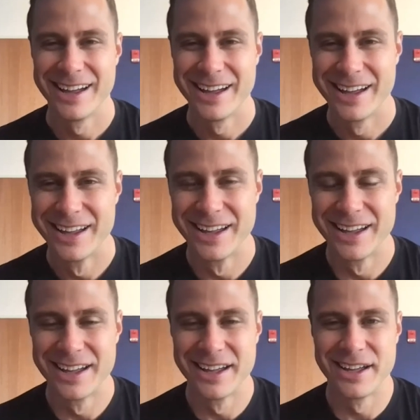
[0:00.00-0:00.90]

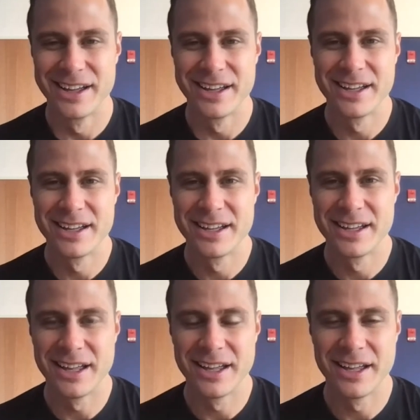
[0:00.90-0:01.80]

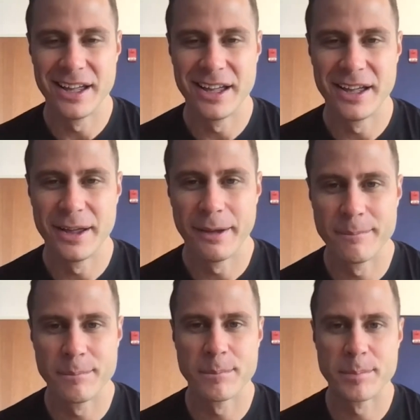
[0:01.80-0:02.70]

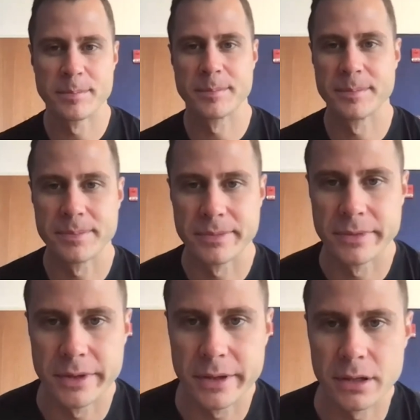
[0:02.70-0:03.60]

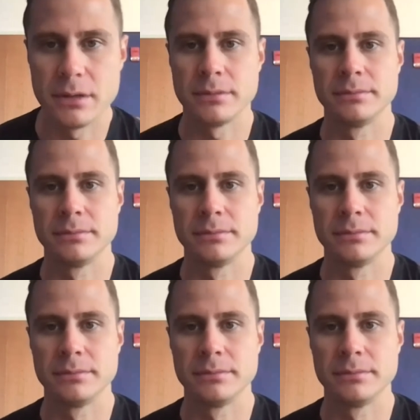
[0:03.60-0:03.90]
This person isn't speaking.